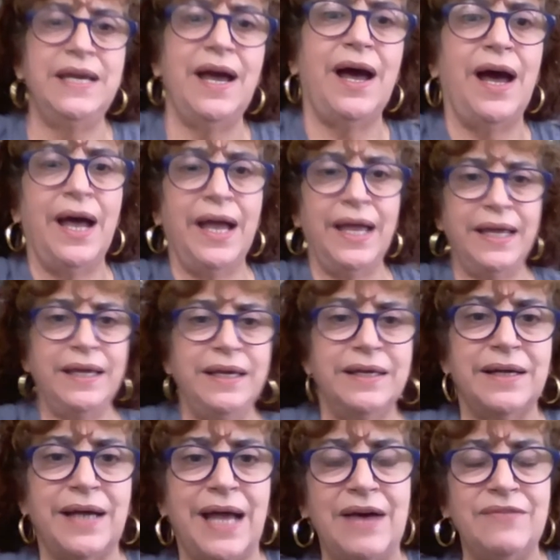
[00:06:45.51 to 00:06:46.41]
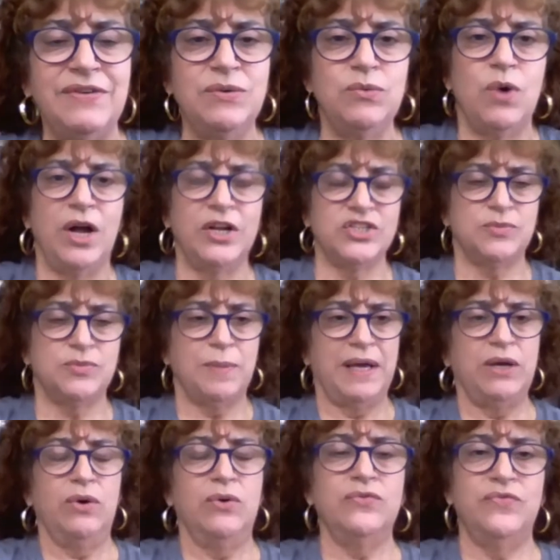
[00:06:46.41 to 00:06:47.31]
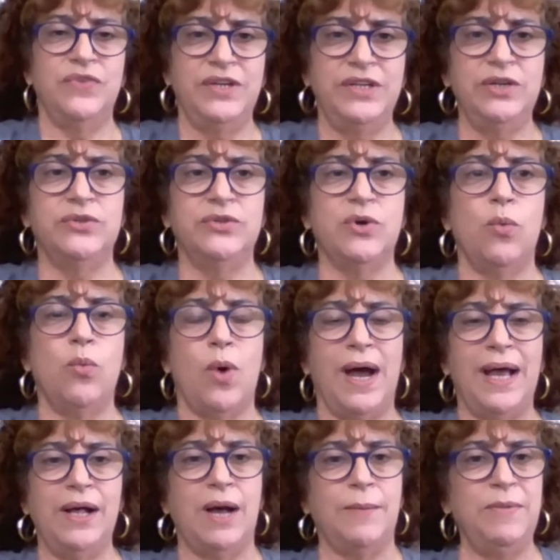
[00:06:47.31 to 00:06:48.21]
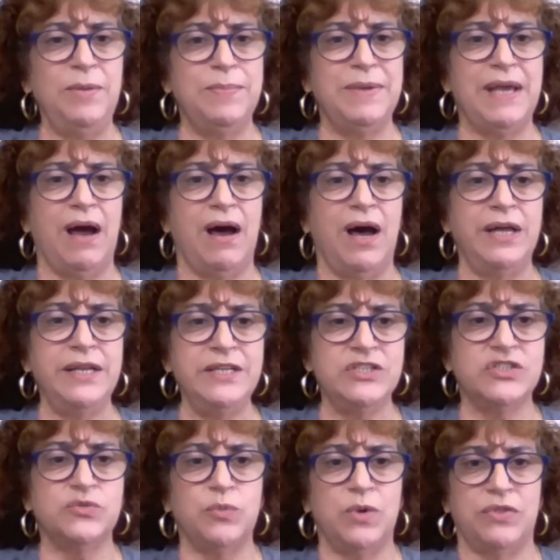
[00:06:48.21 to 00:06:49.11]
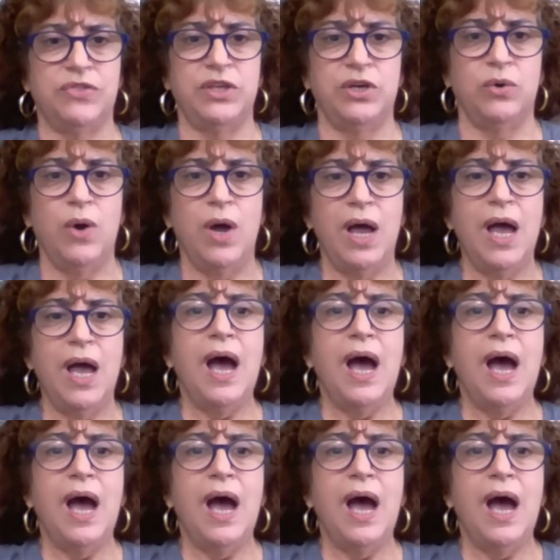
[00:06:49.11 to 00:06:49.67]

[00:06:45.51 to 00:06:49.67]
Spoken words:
I haven't watched my own video in a while. I'm going to be honest with you.